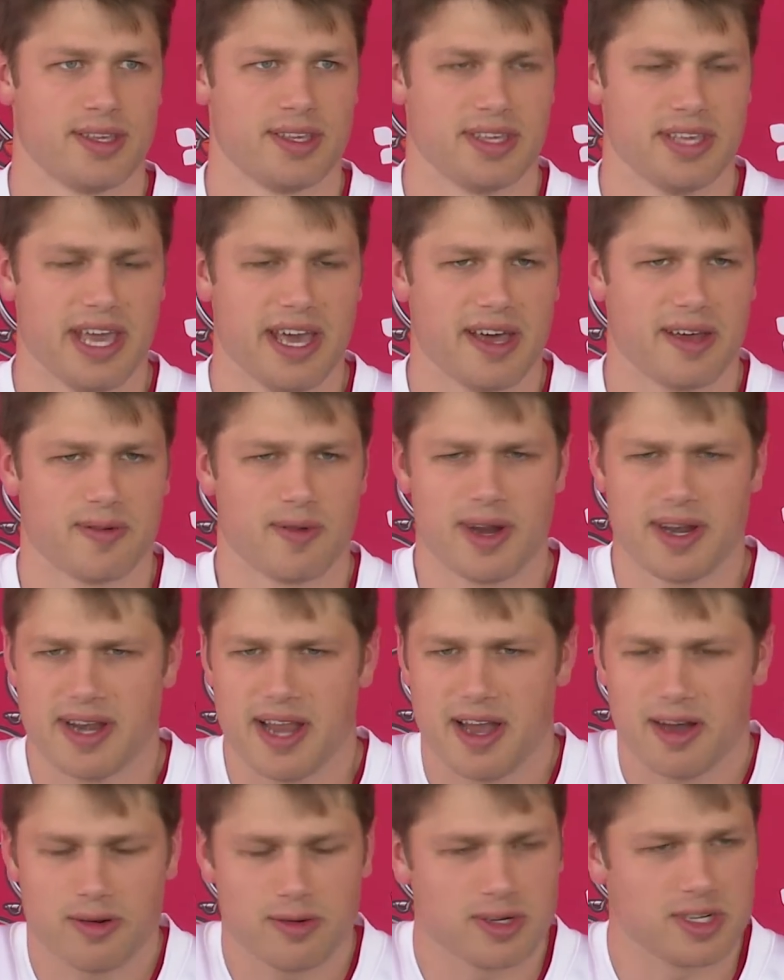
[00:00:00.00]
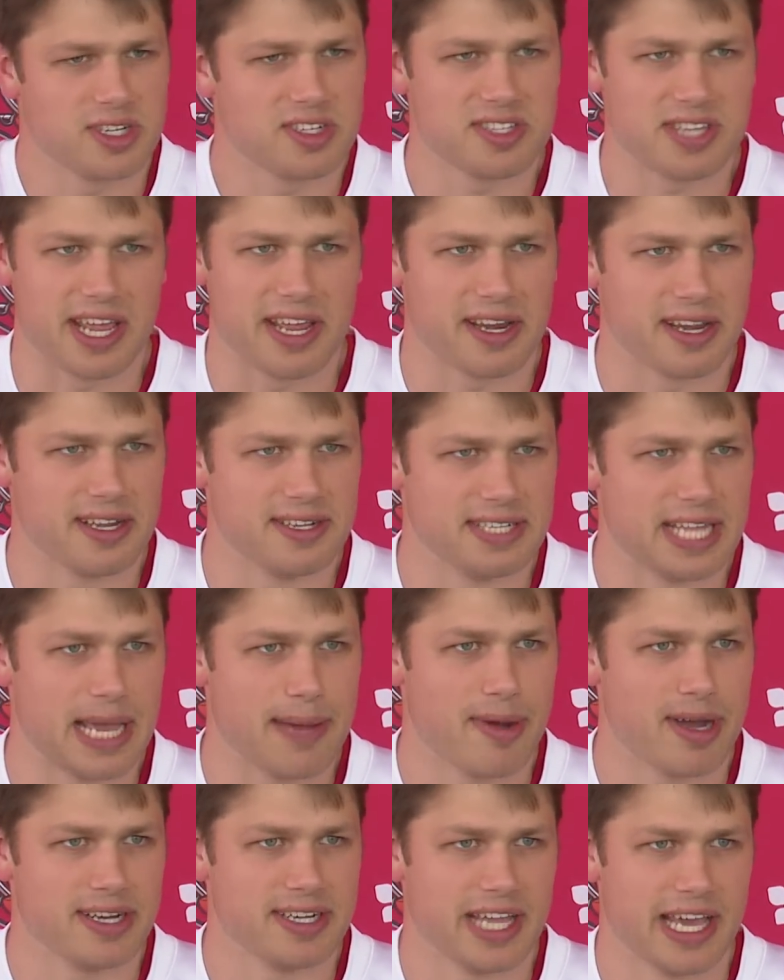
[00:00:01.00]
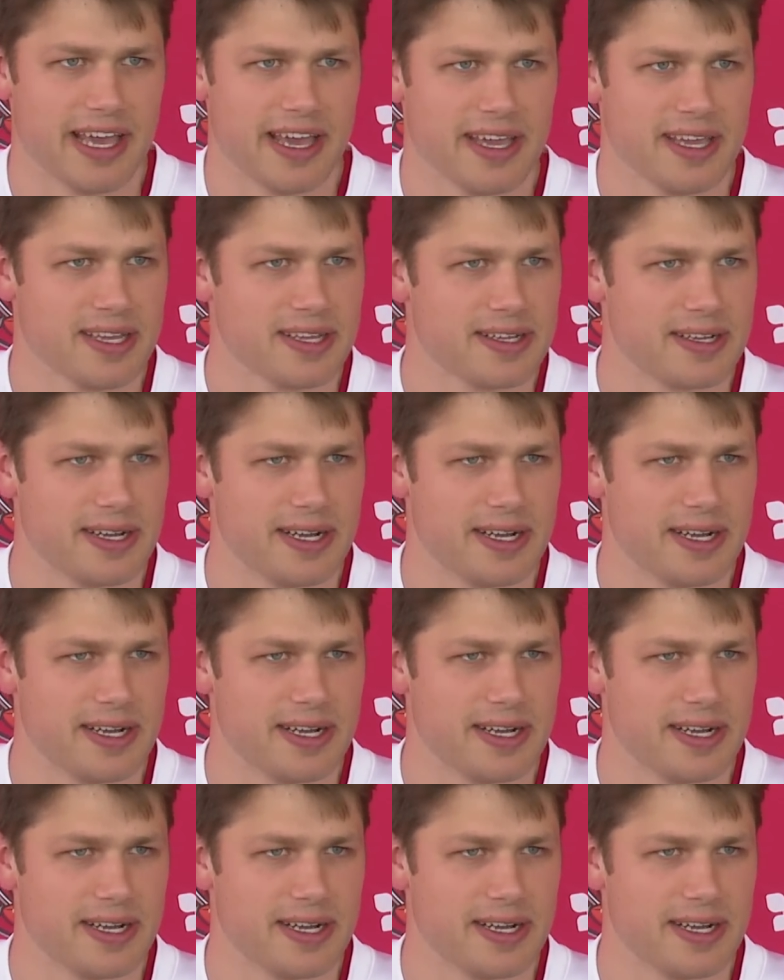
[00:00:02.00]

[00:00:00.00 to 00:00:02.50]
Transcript: Yeah, right now we're just taking it day by day.